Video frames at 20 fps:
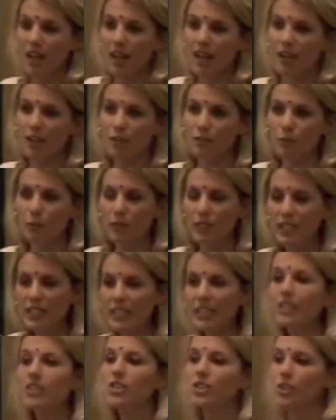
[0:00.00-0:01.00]
And we
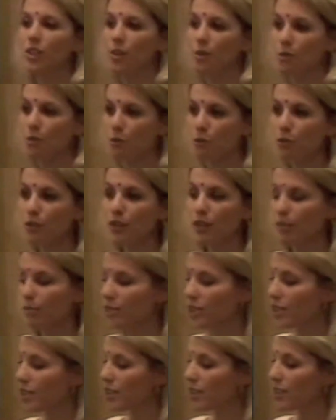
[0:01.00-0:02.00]
need to go through them
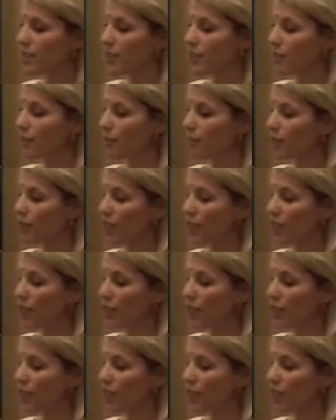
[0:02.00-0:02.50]
just as the